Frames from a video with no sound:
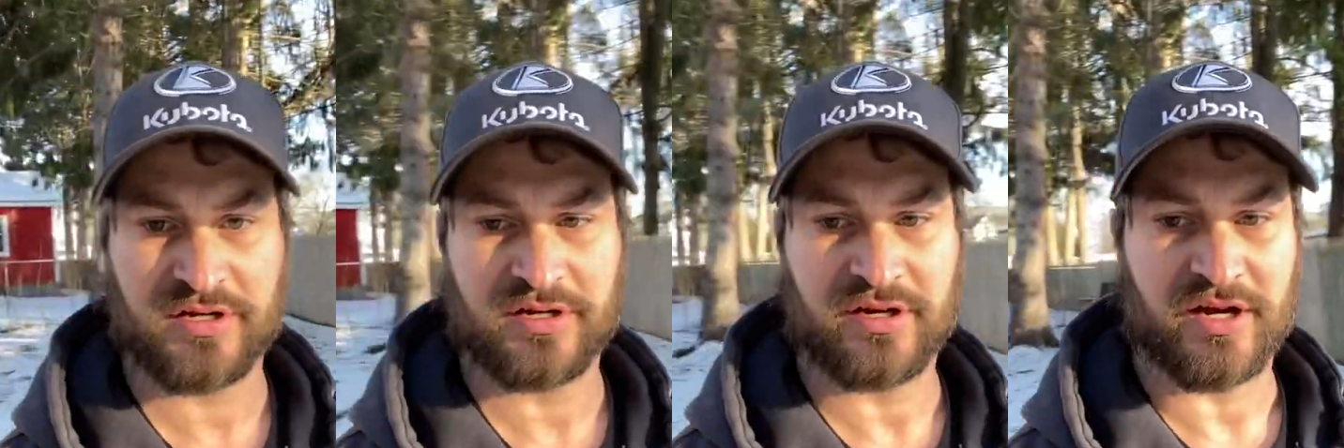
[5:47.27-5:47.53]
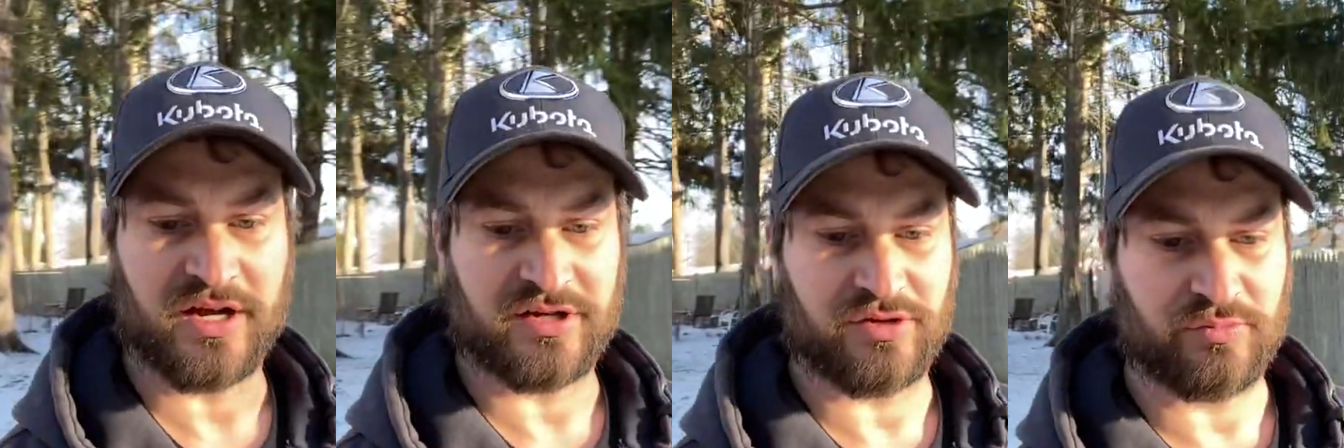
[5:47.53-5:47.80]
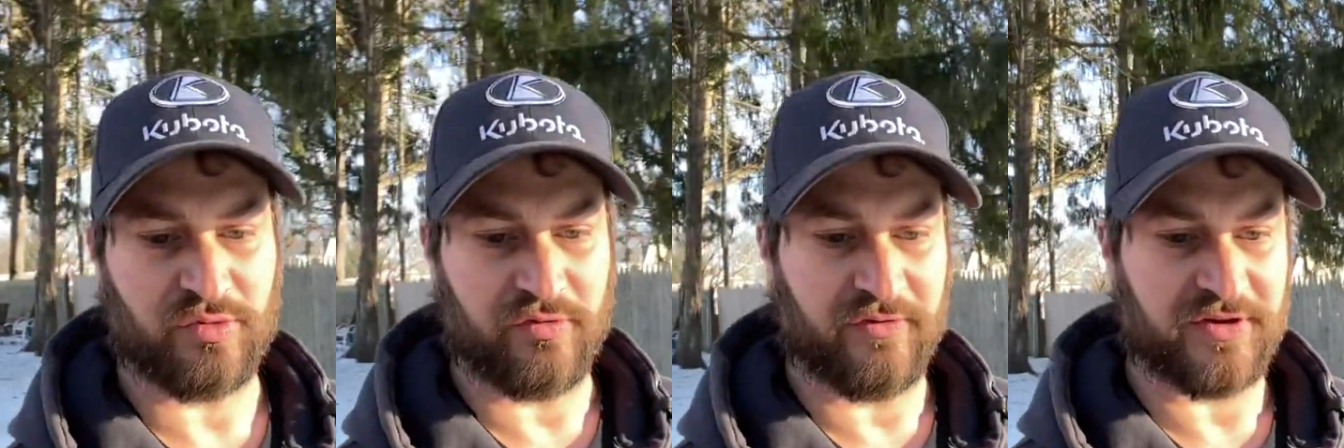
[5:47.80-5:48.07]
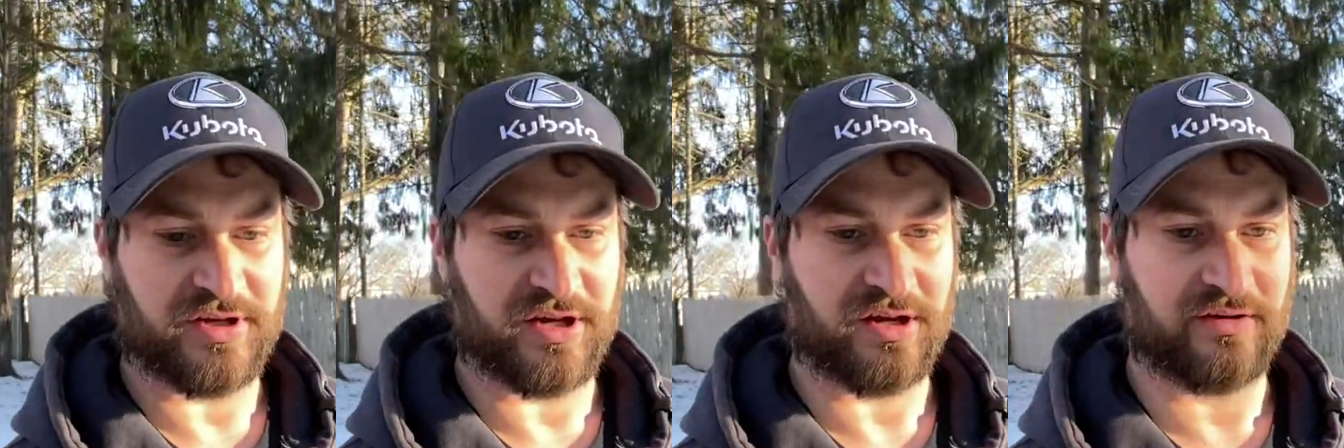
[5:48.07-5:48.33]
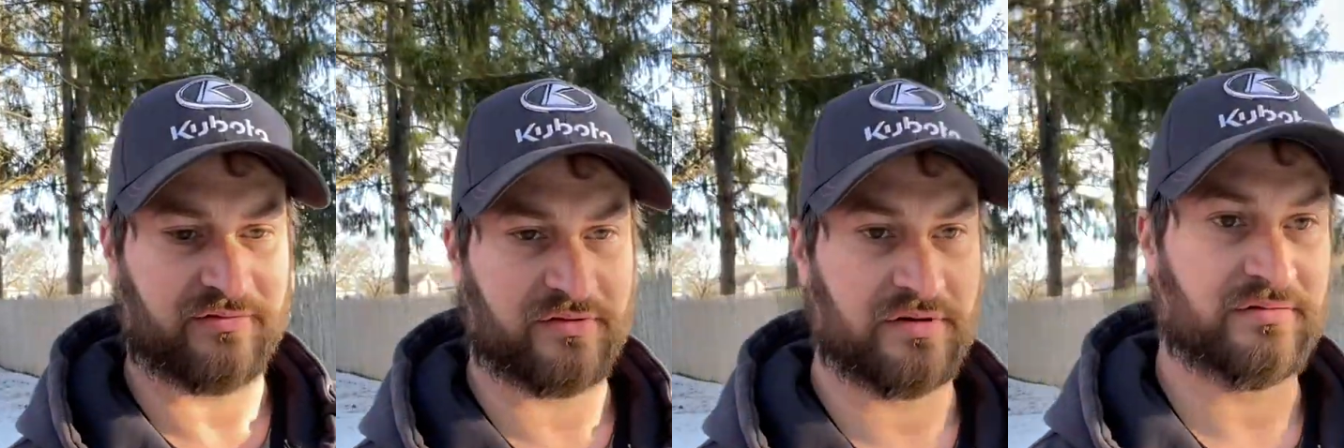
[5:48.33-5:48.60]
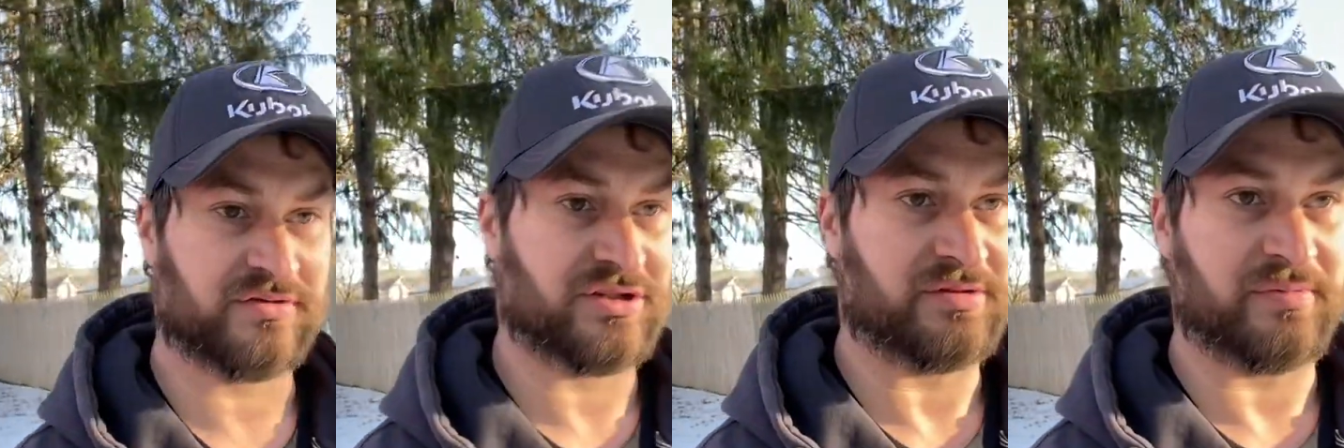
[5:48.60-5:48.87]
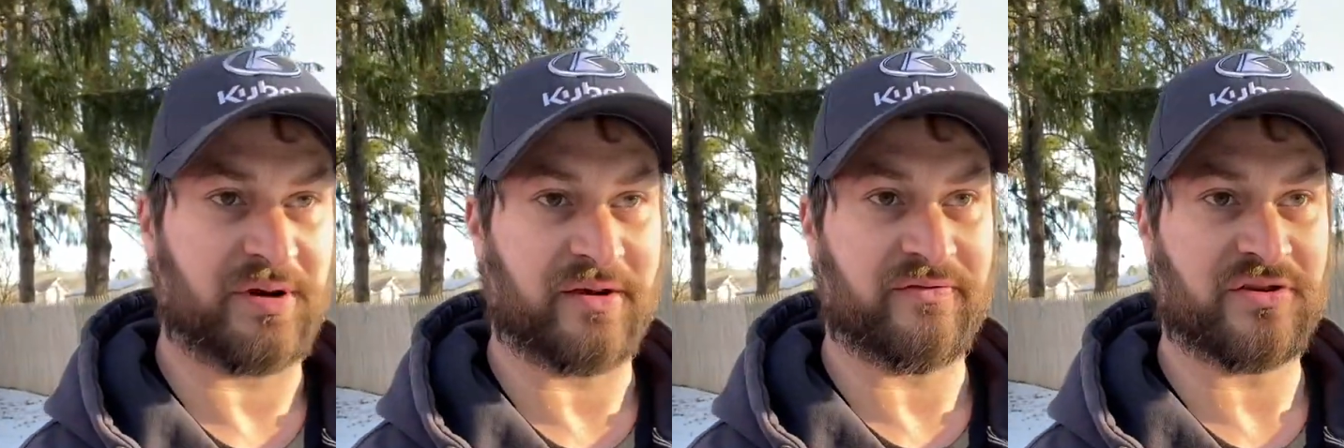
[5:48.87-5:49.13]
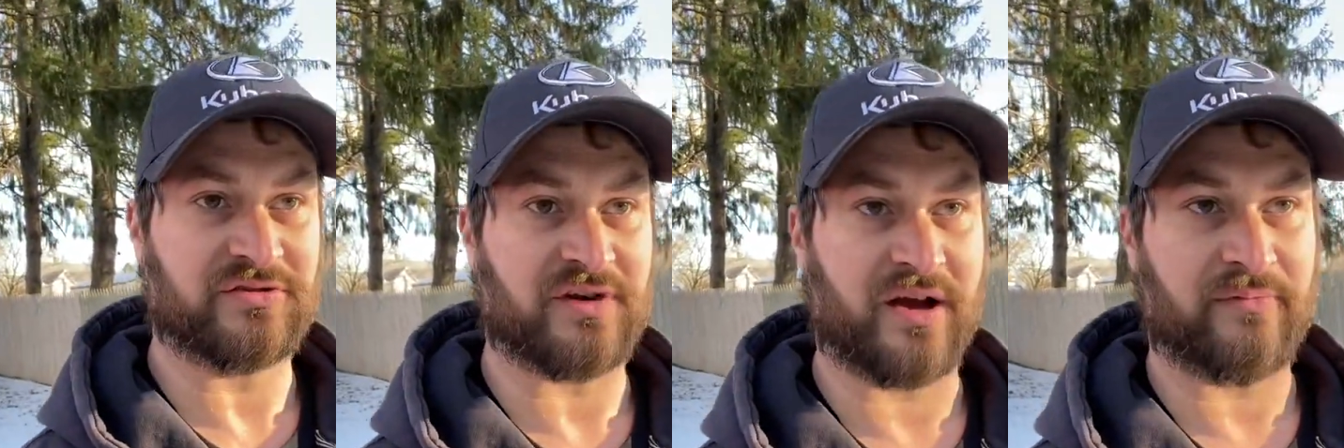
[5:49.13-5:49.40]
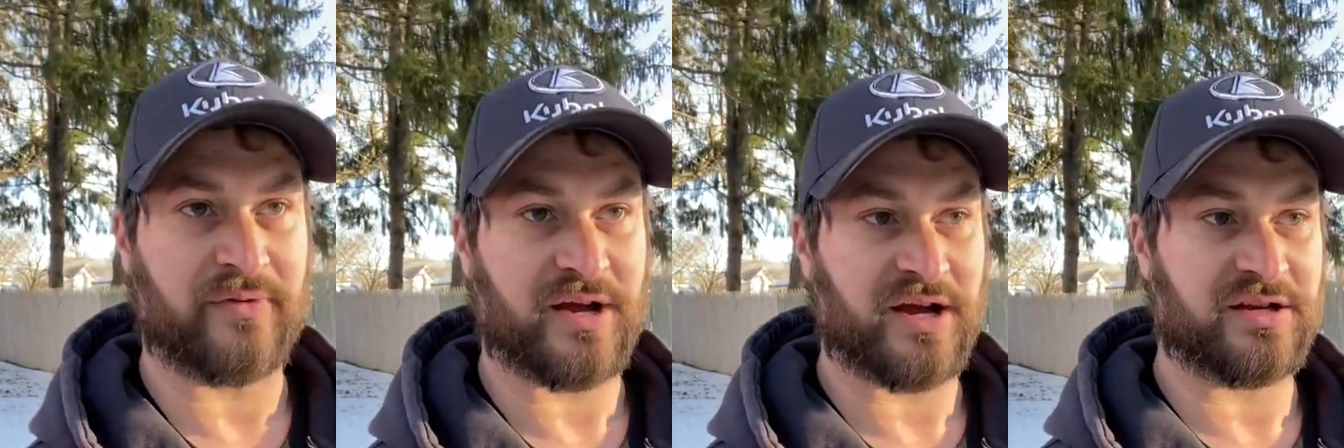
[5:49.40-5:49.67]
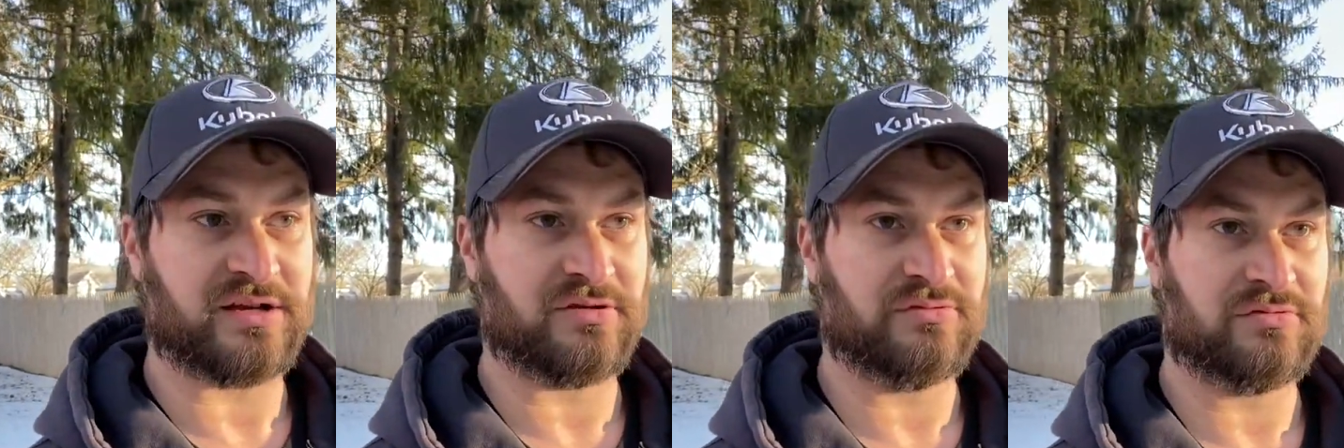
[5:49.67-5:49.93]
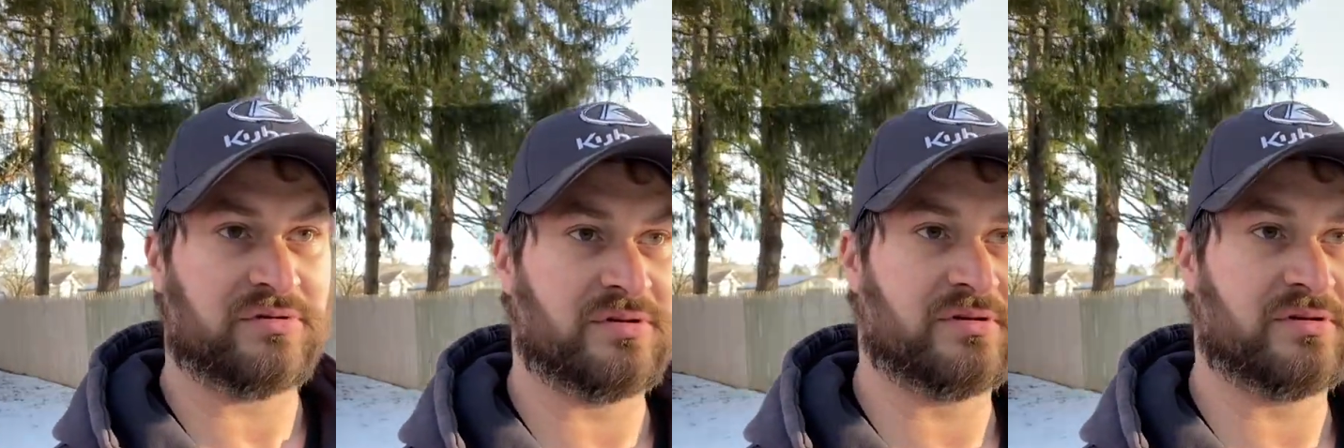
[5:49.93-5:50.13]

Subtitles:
I do move it to just about every driveway I do,